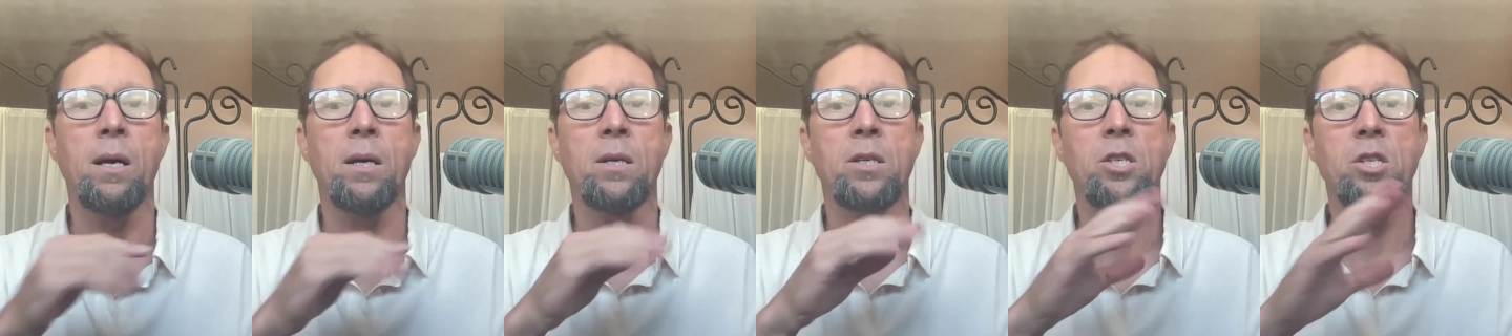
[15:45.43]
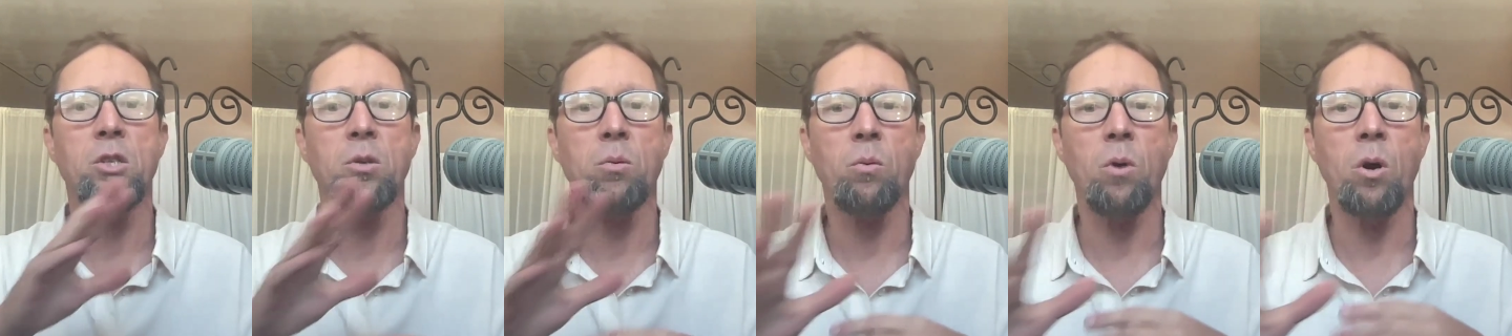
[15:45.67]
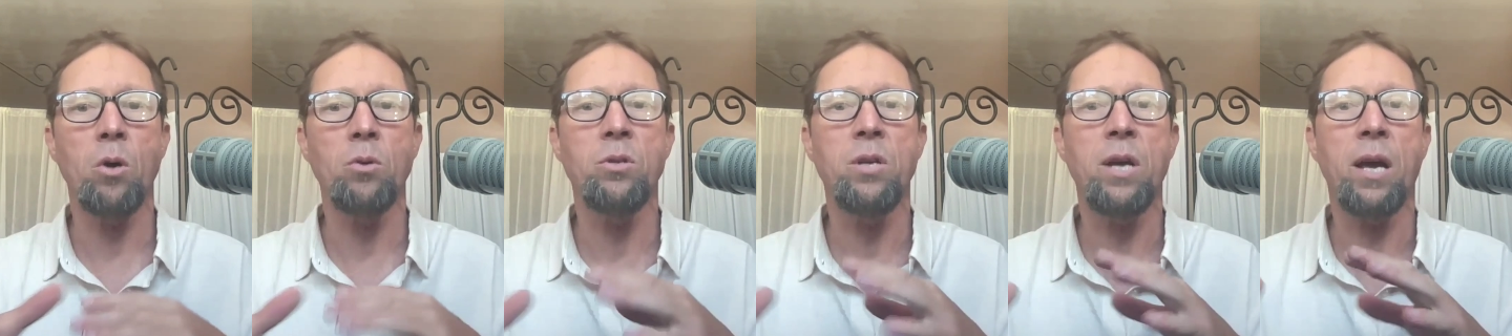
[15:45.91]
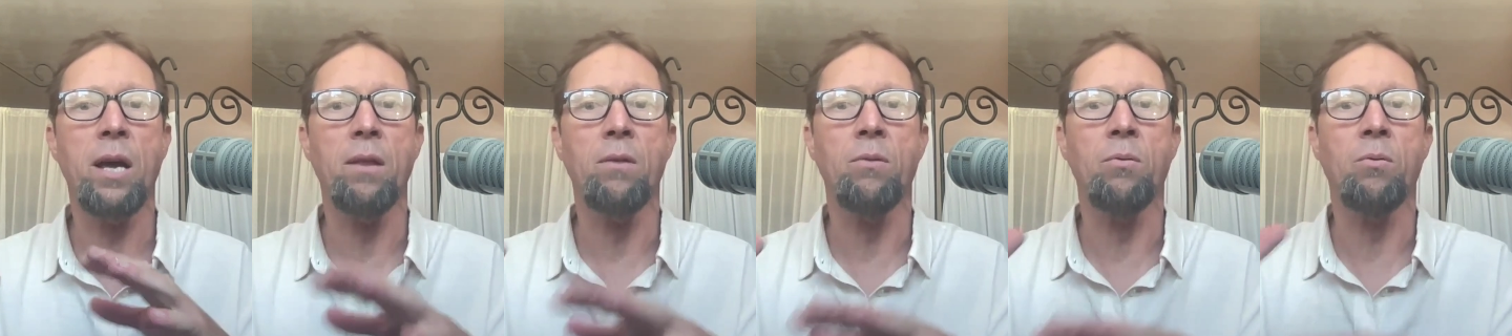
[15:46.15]
Just
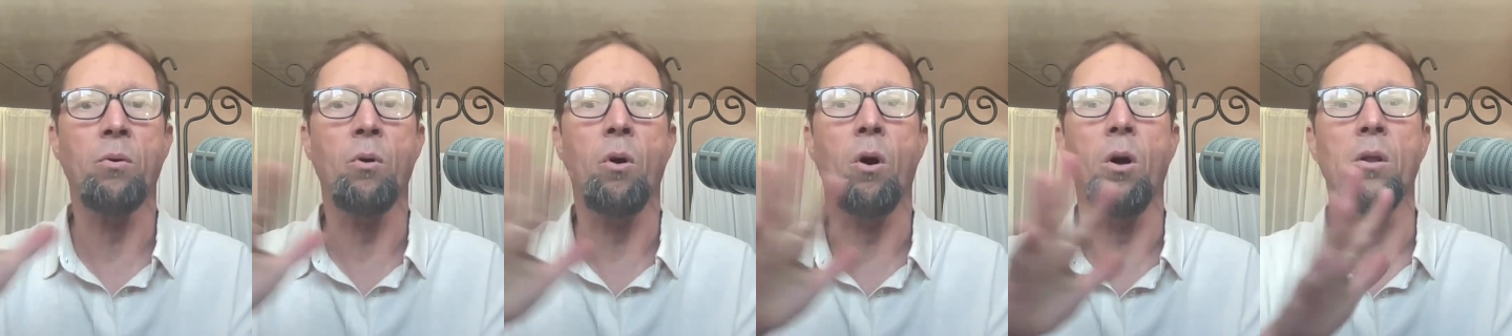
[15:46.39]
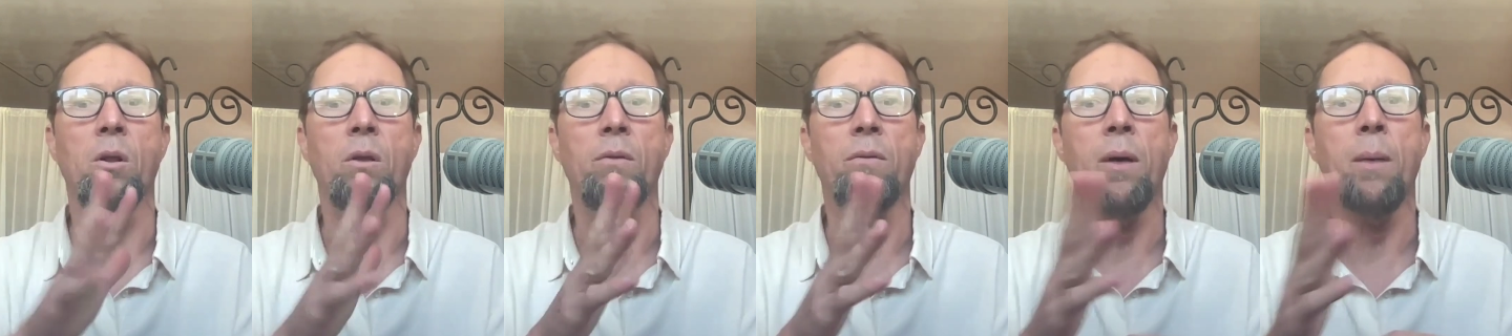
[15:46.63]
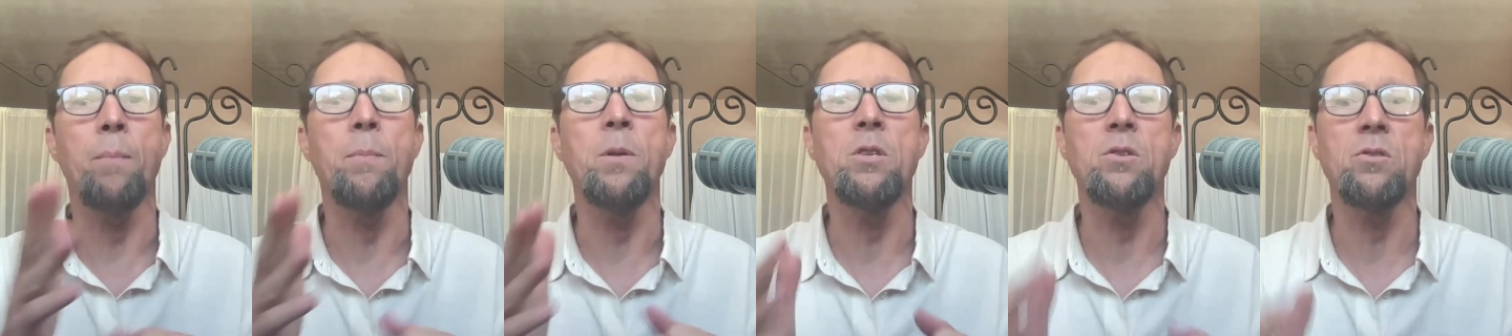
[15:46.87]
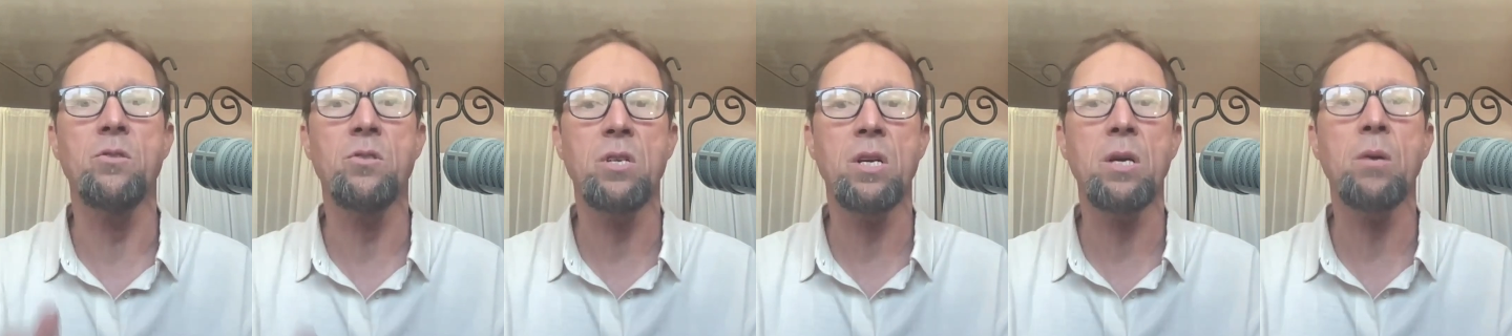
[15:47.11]
rotate through all of them
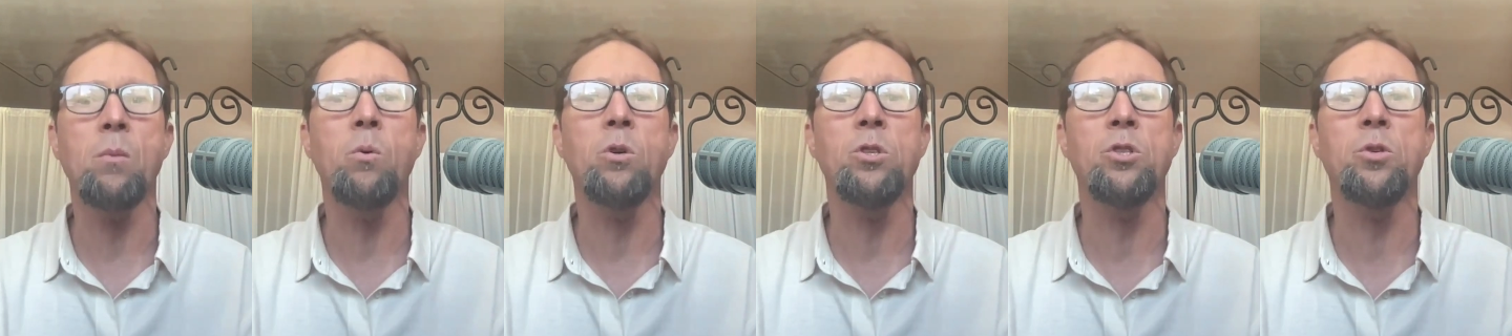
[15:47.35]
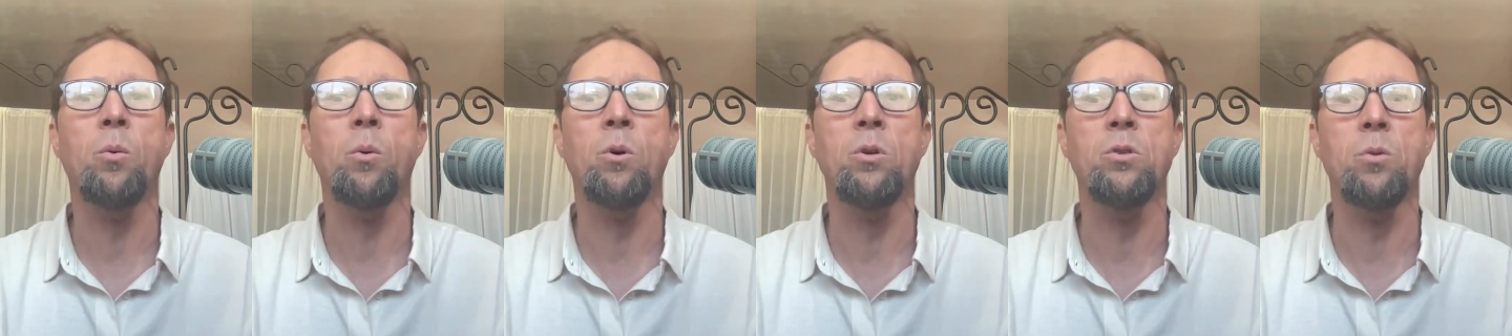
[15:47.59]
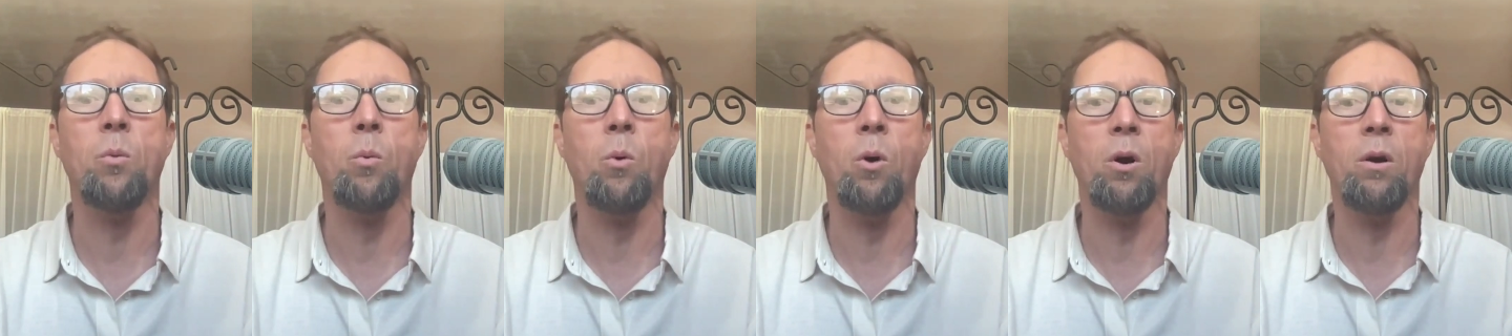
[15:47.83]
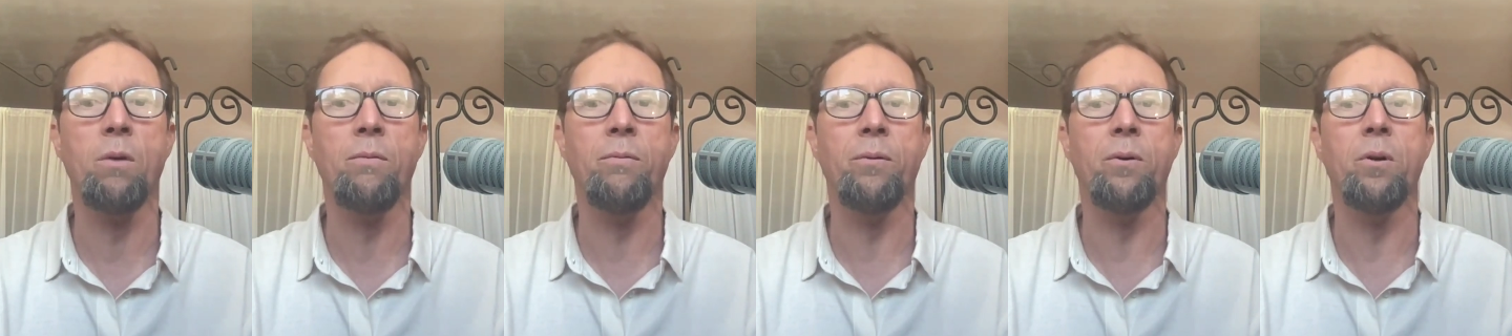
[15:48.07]
and see which ones
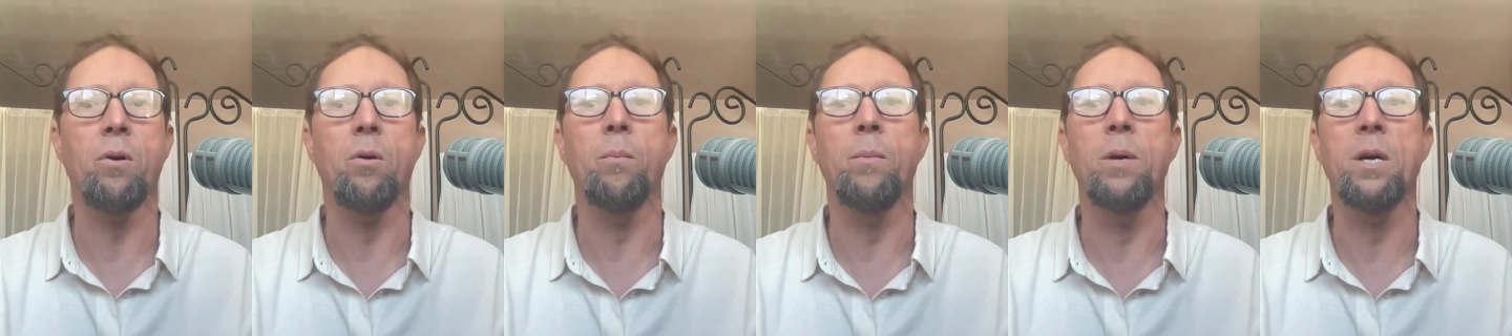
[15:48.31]
work for you,